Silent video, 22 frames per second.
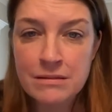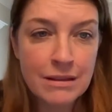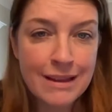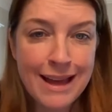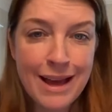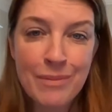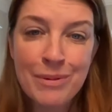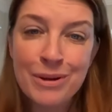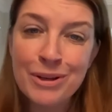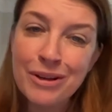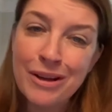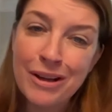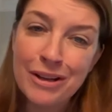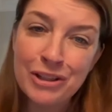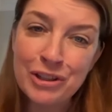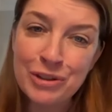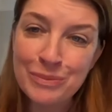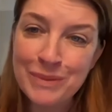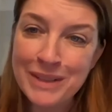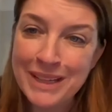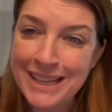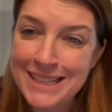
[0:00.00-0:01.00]
How about
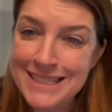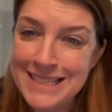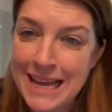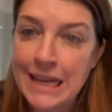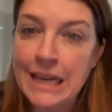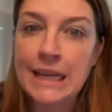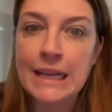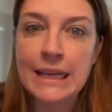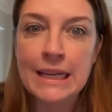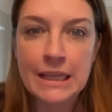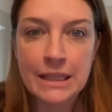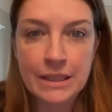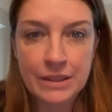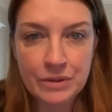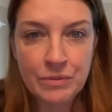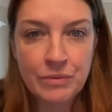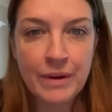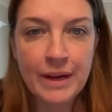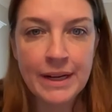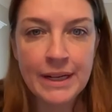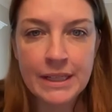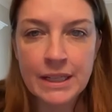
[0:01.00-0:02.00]
non-human identity,
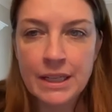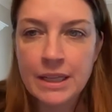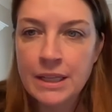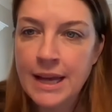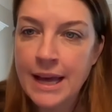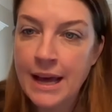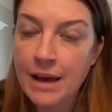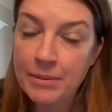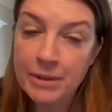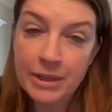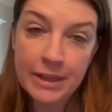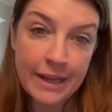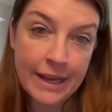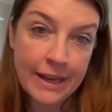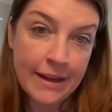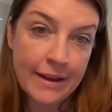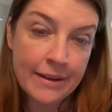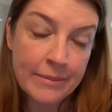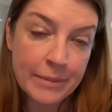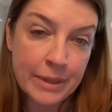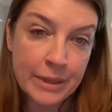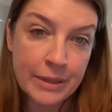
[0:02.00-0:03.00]
right? How about
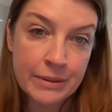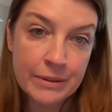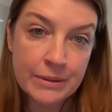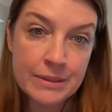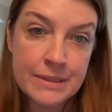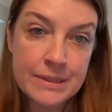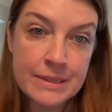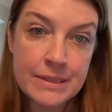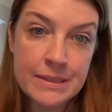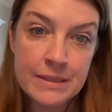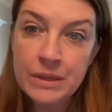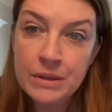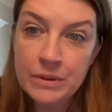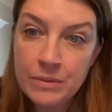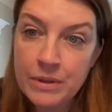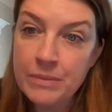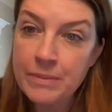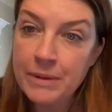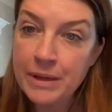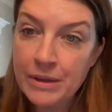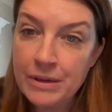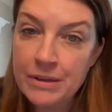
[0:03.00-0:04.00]
AI models? What
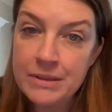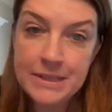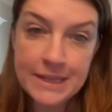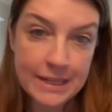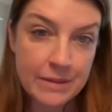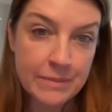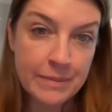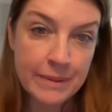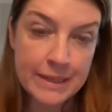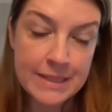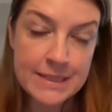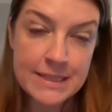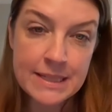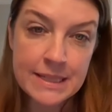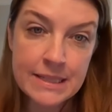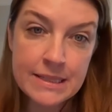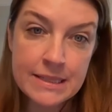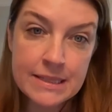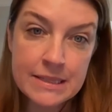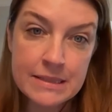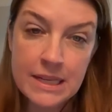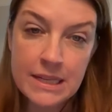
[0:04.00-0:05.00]
about our
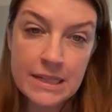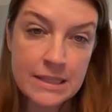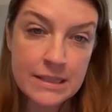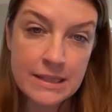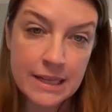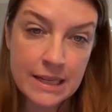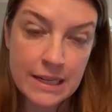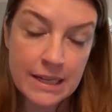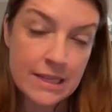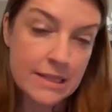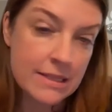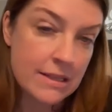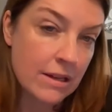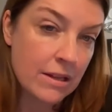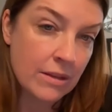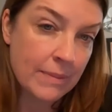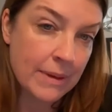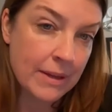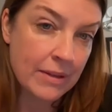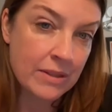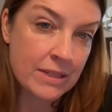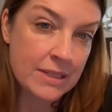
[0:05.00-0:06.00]
databases? It is all
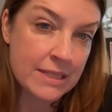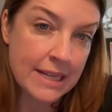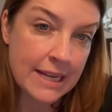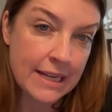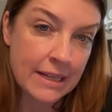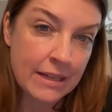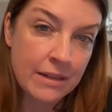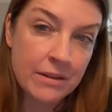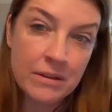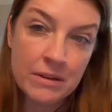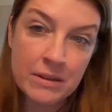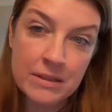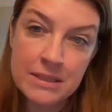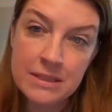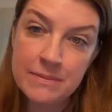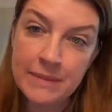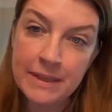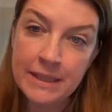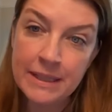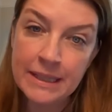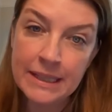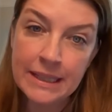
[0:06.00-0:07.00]
about the data,
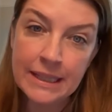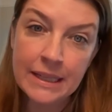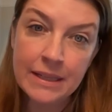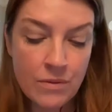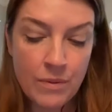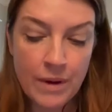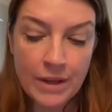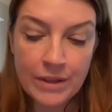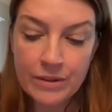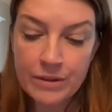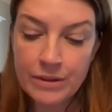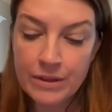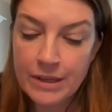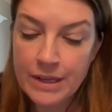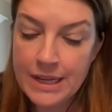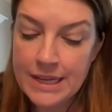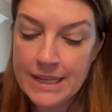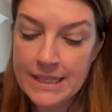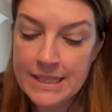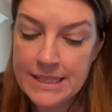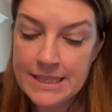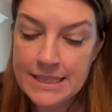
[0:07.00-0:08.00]
ultimately, whether
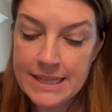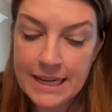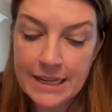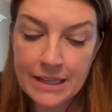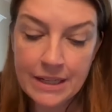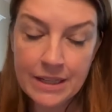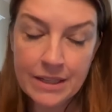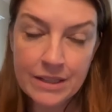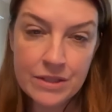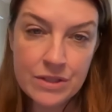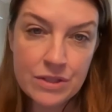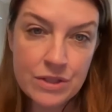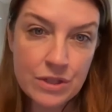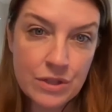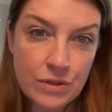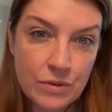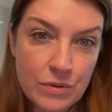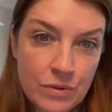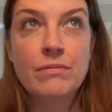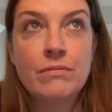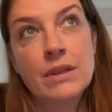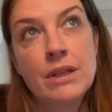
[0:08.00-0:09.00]
it's data
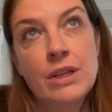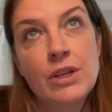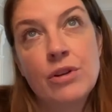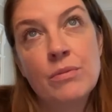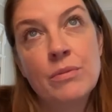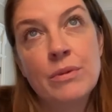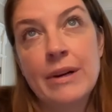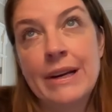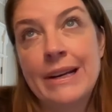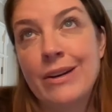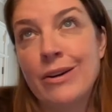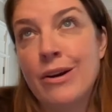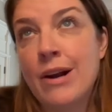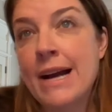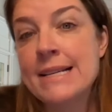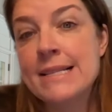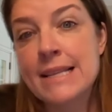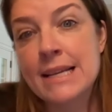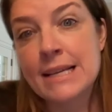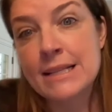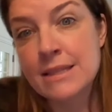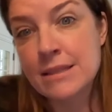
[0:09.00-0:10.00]
to enumerate your
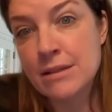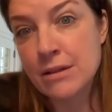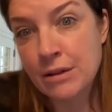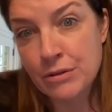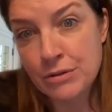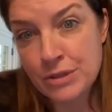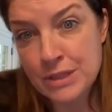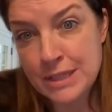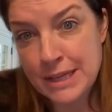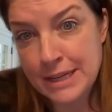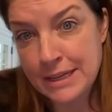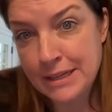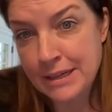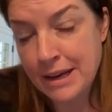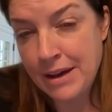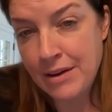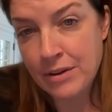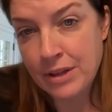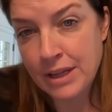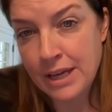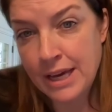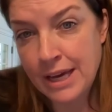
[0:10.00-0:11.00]
assets and understand
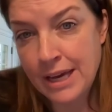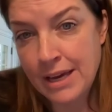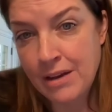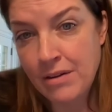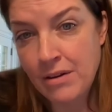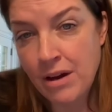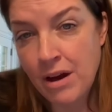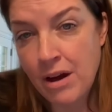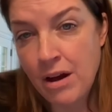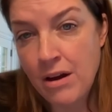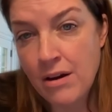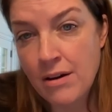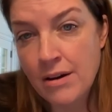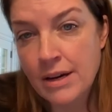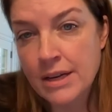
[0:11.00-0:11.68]
how they are